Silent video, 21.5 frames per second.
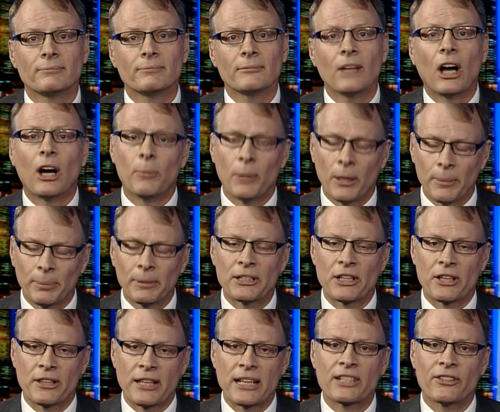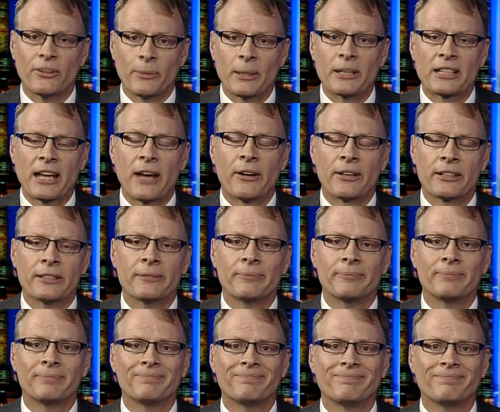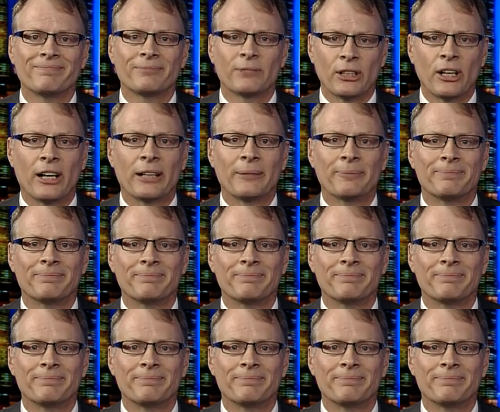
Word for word: Oh, my pleasure. Thanks very much, Carrington. Good night.